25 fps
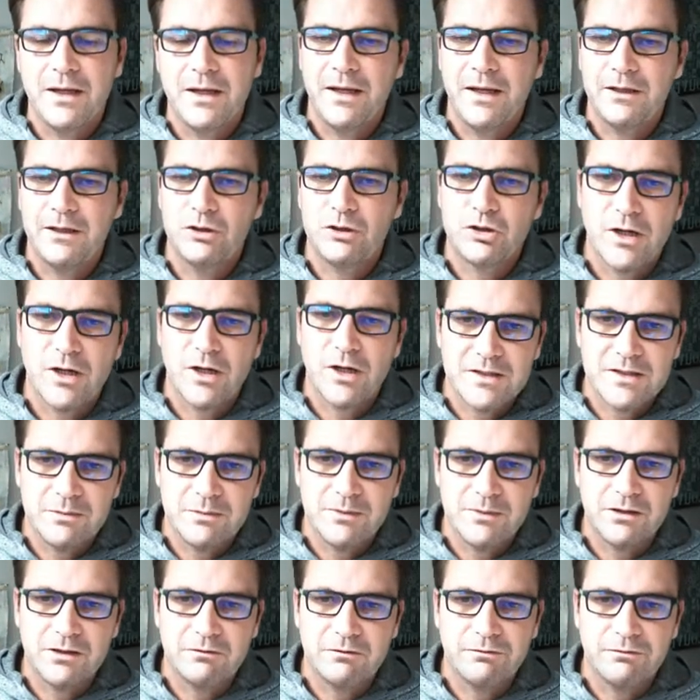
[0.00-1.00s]
and try
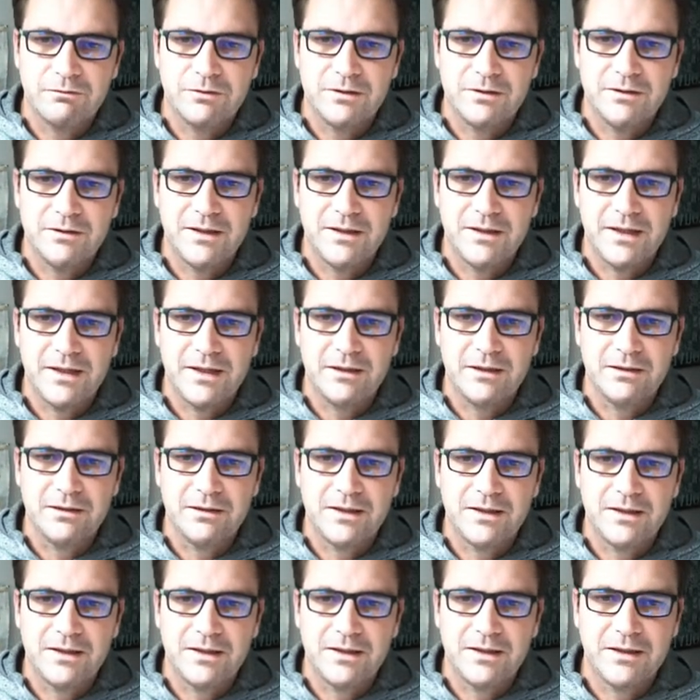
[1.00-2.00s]
something different and
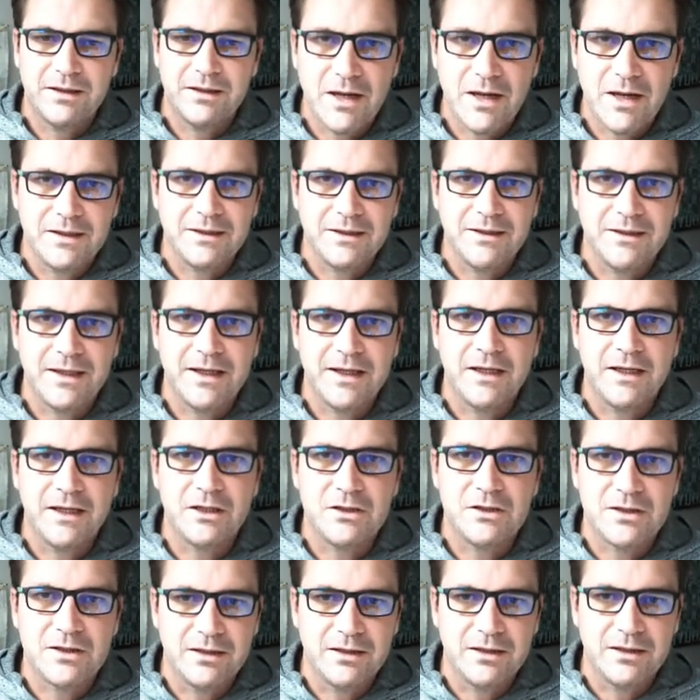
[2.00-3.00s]
get your mind
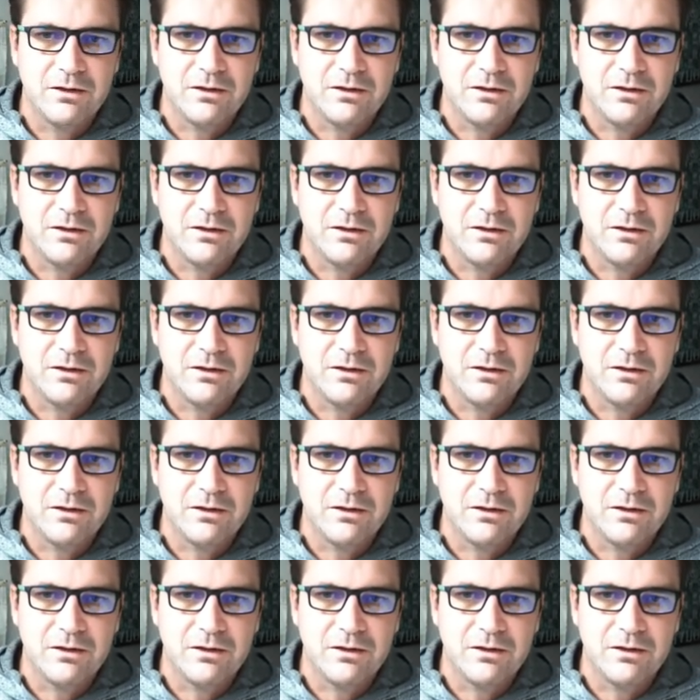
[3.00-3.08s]
engaged in